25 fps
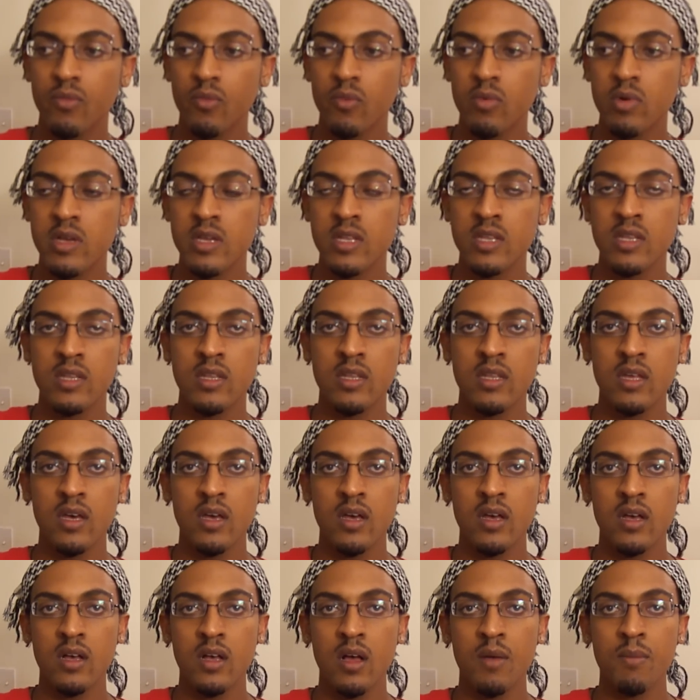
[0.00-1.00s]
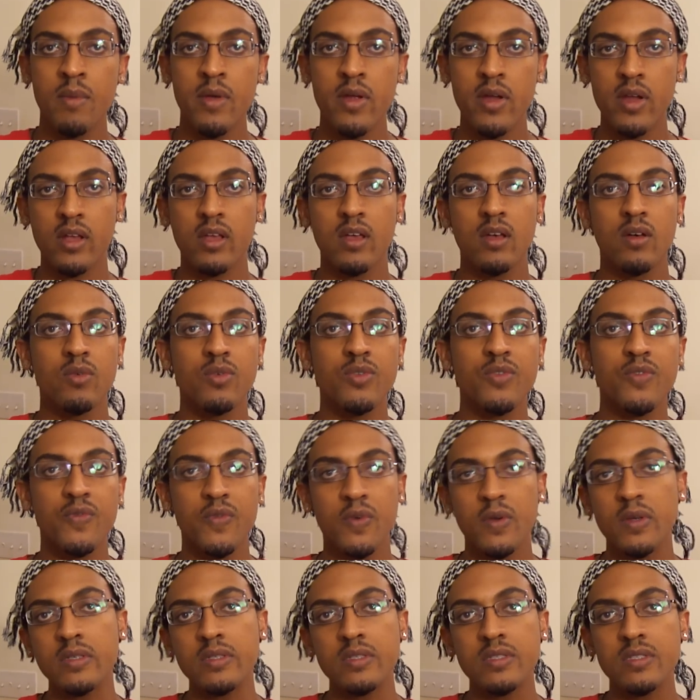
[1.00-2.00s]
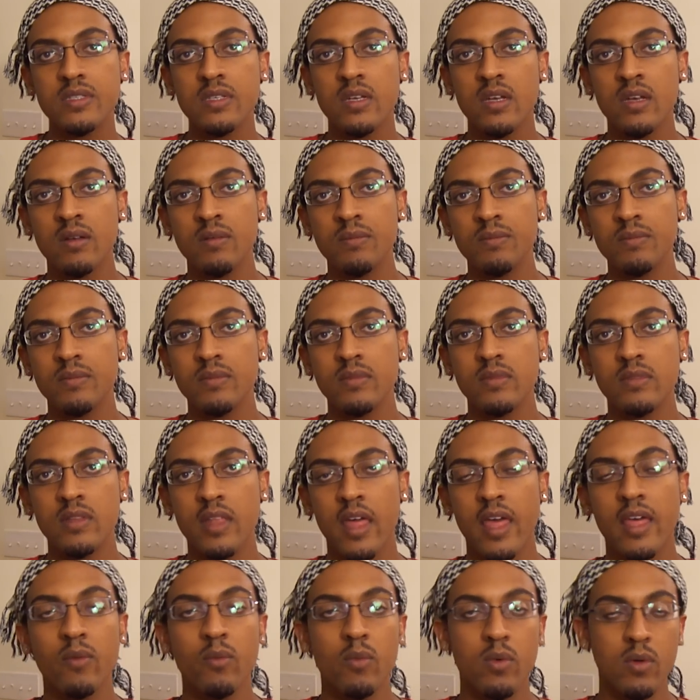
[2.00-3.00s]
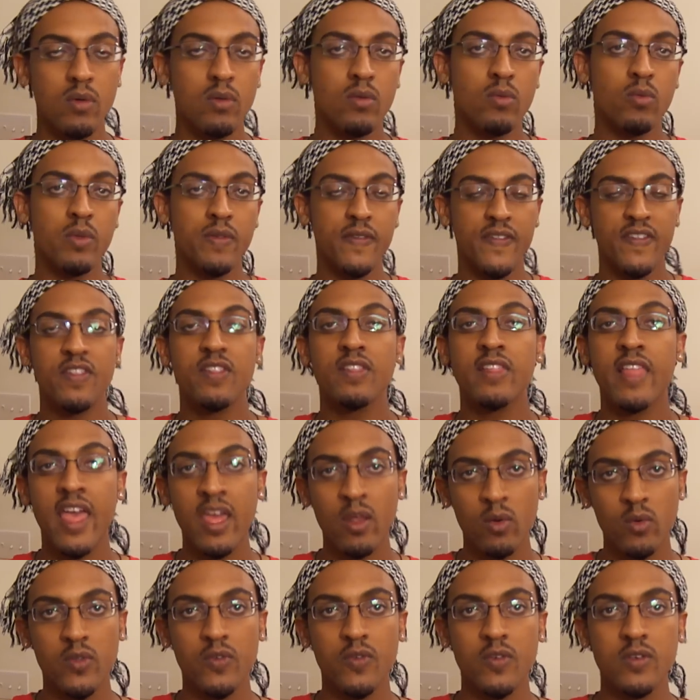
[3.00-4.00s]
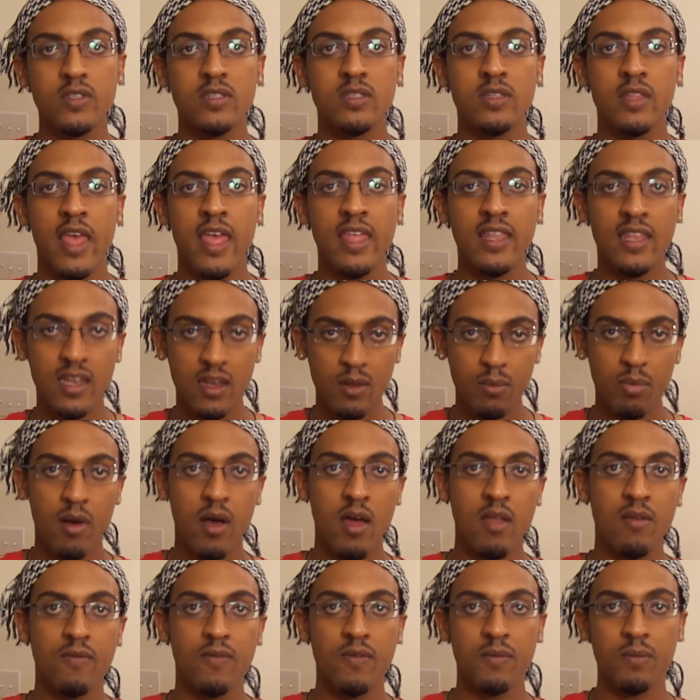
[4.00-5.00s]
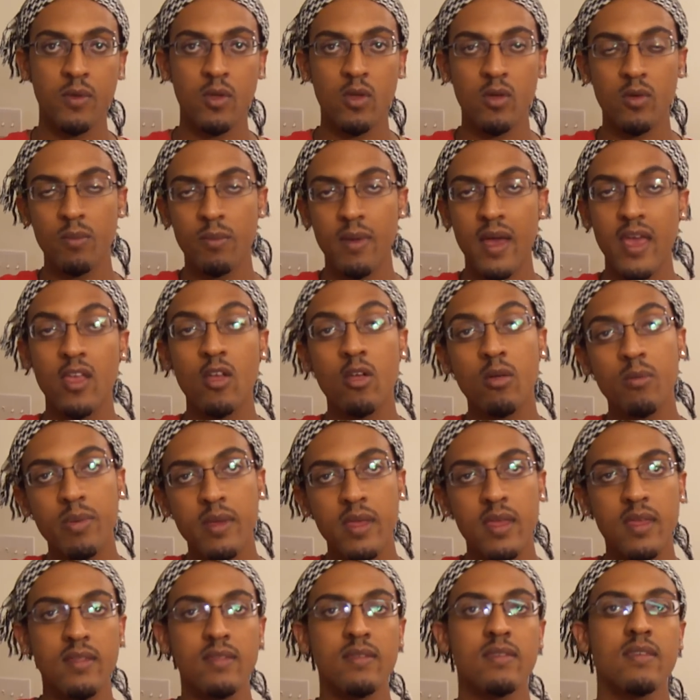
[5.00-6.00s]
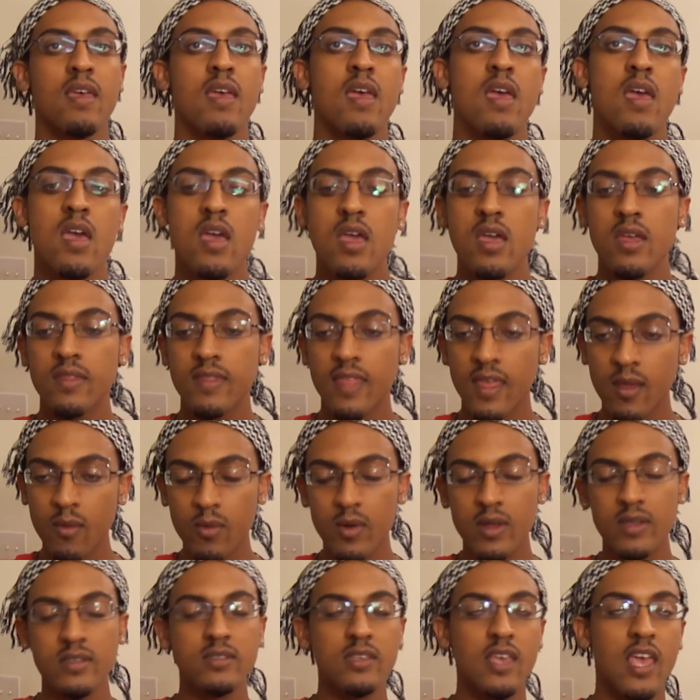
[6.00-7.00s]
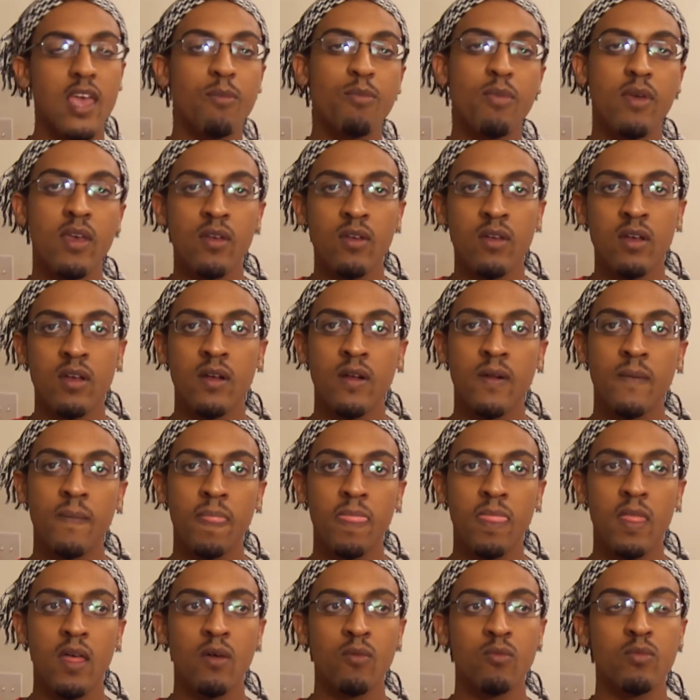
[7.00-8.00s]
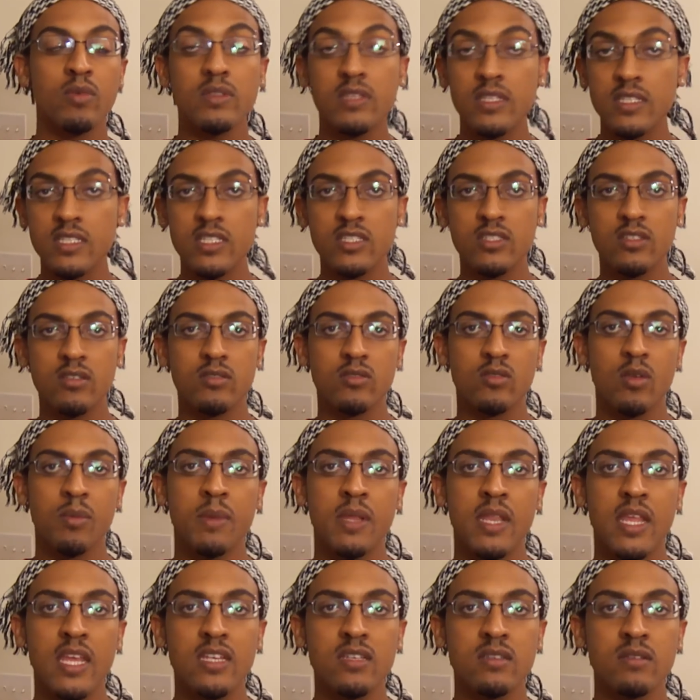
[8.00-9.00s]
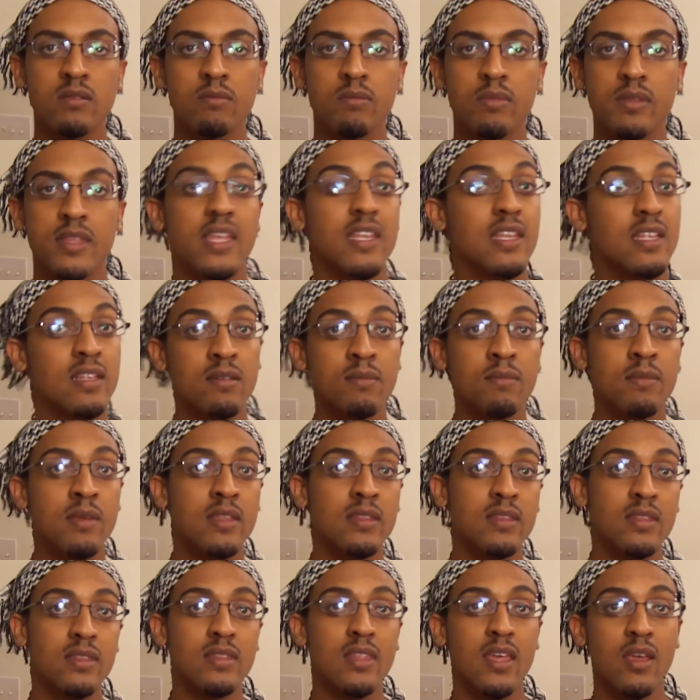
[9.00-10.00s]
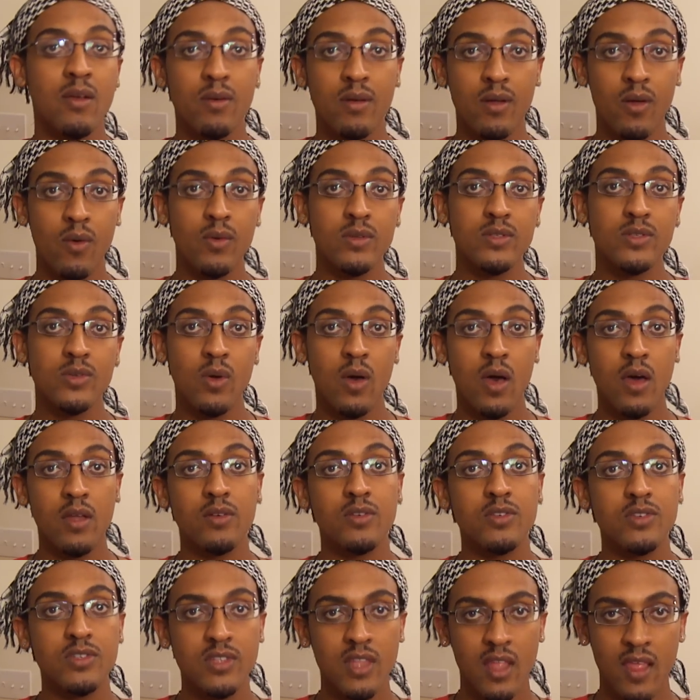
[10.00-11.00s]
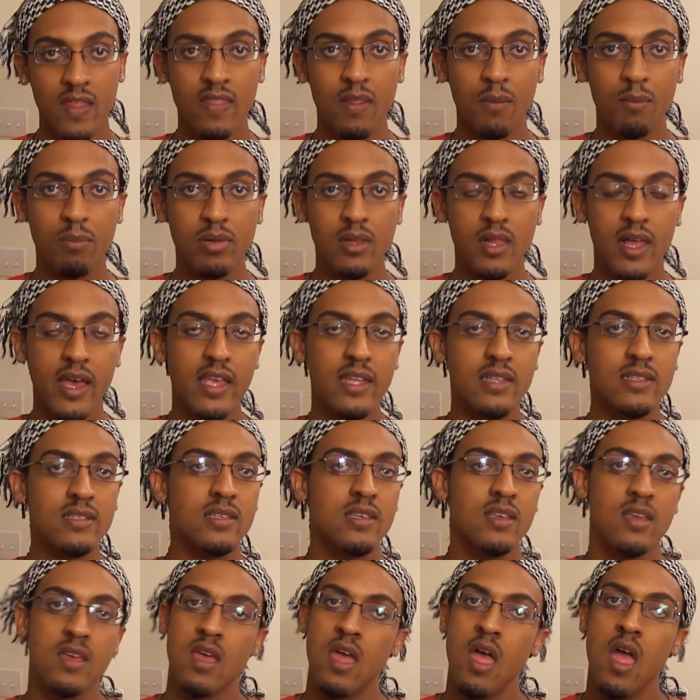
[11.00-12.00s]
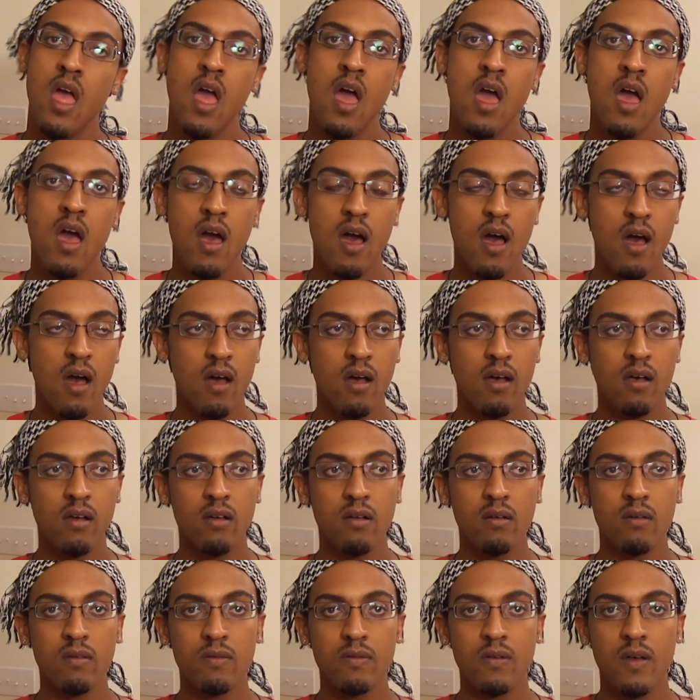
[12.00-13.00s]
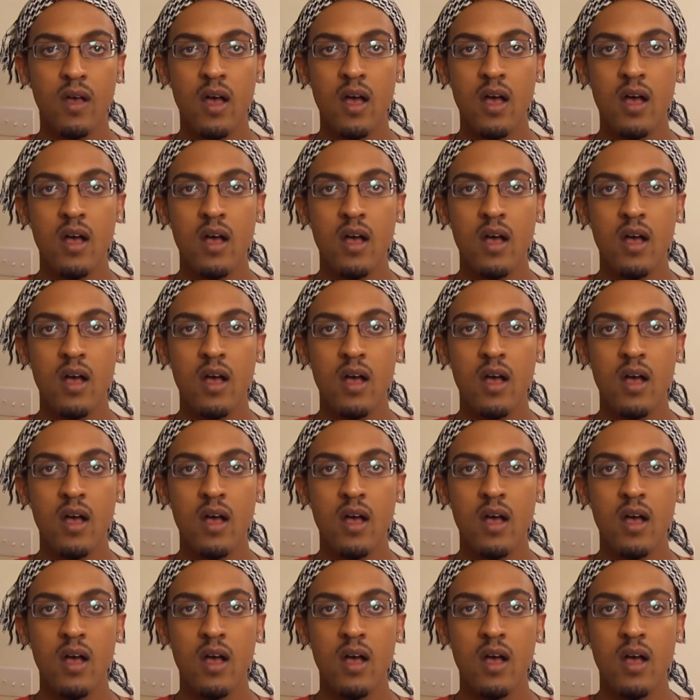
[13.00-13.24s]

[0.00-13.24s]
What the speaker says: when America was first when this land was first landed upon by Europeans, they were escaping religious discrimination, but that didn't mean that they were going to understand the plight of